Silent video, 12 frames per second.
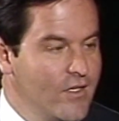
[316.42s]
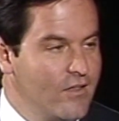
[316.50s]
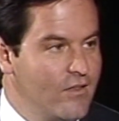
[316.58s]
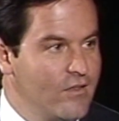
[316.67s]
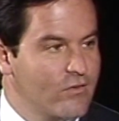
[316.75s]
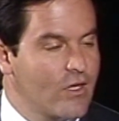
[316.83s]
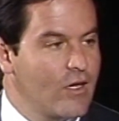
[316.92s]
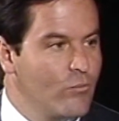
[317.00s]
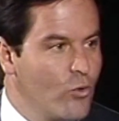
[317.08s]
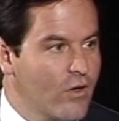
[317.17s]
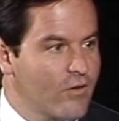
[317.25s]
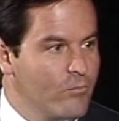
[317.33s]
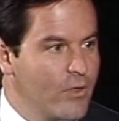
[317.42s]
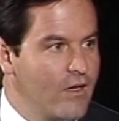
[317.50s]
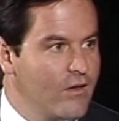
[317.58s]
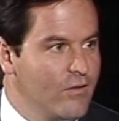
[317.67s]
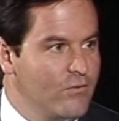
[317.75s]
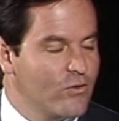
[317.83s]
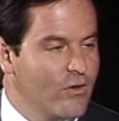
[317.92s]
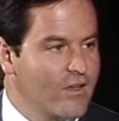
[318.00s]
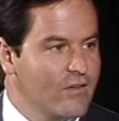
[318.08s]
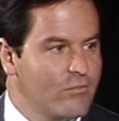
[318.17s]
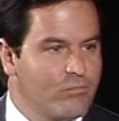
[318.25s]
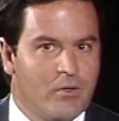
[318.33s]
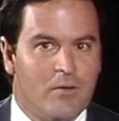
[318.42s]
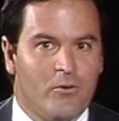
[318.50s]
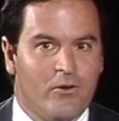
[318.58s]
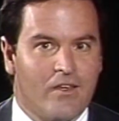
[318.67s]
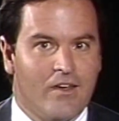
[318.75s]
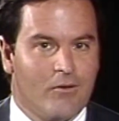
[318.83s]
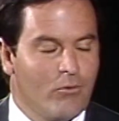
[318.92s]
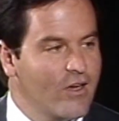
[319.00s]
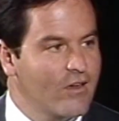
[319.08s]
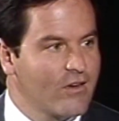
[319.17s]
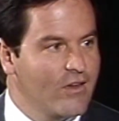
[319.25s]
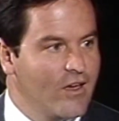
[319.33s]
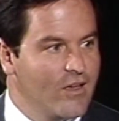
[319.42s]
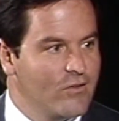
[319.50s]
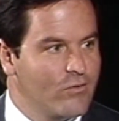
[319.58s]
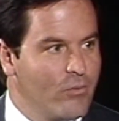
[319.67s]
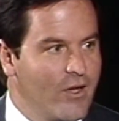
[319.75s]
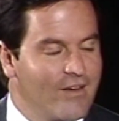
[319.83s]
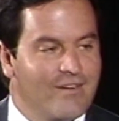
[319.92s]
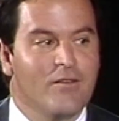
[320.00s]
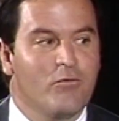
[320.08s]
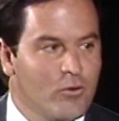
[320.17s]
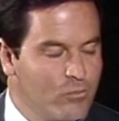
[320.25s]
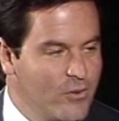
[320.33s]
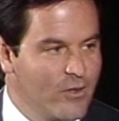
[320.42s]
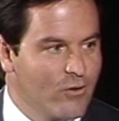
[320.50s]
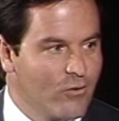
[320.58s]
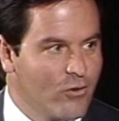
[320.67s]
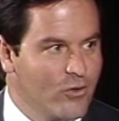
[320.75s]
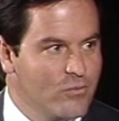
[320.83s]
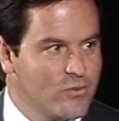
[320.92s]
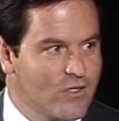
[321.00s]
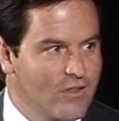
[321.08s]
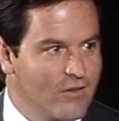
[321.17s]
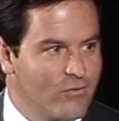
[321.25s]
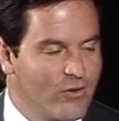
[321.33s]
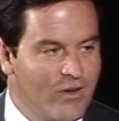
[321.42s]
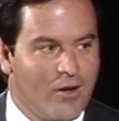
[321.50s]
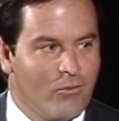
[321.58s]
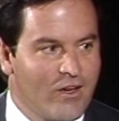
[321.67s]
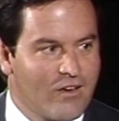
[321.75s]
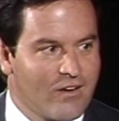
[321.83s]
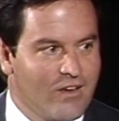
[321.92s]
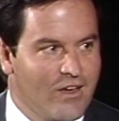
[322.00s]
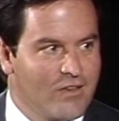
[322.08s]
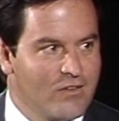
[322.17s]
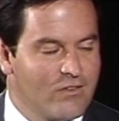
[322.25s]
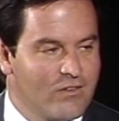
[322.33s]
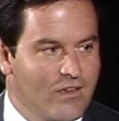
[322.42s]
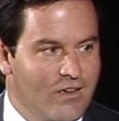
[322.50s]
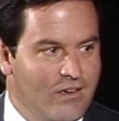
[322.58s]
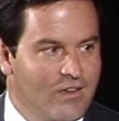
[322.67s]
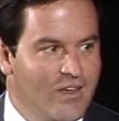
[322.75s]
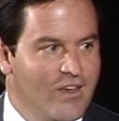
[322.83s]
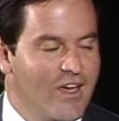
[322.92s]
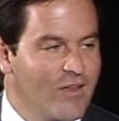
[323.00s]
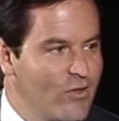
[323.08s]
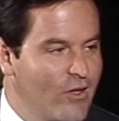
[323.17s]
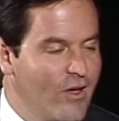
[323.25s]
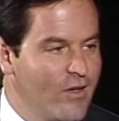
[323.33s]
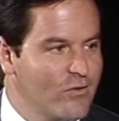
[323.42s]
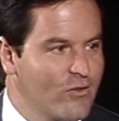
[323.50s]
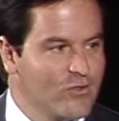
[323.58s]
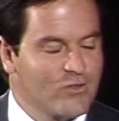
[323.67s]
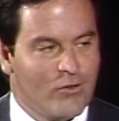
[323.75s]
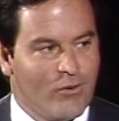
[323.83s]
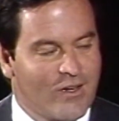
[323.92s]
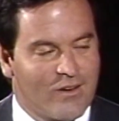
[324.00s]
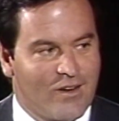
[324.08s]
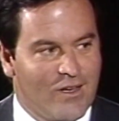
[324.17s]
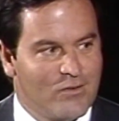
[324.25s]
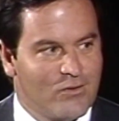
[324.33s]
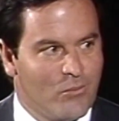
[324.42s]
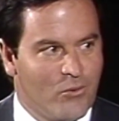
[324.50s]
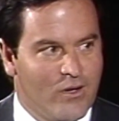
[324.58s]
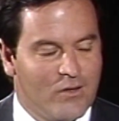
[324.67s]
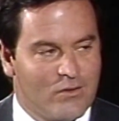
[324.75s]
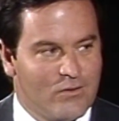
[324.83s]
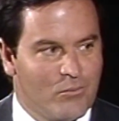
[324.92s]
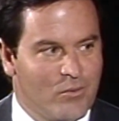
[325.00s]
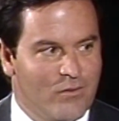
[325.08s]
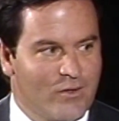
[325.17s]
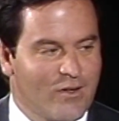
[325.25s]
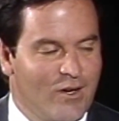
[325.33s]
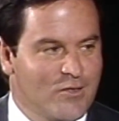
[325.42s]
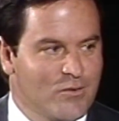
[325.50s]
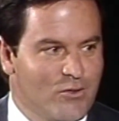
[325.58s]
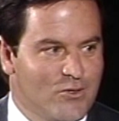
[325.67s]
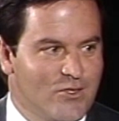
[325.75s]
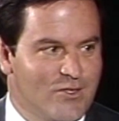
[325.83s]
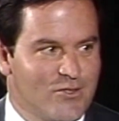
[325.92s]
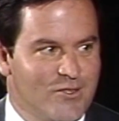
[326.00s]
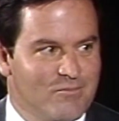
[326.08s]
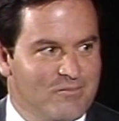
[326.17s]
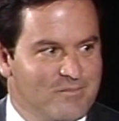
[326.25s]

is getting more competitive, so I guess people are getting recognized by different peer groups, and if they're not recognized at the Oscars and they're recognized somewhere else, it's a bit of a controversy, isn't